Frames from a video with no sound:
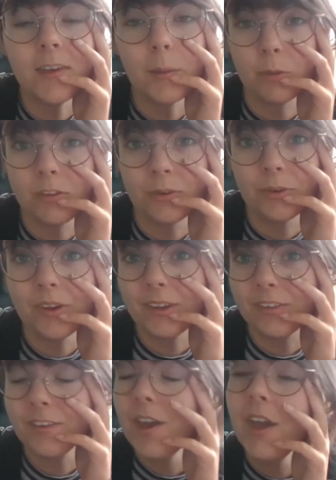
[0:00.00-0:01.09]
episode
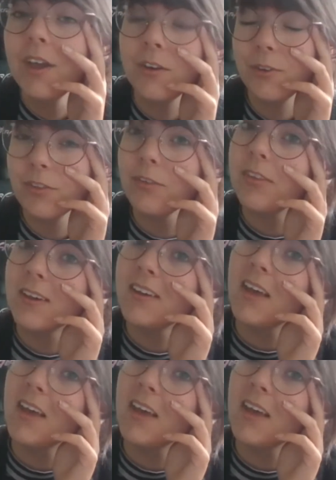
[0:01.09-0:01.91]
is going to take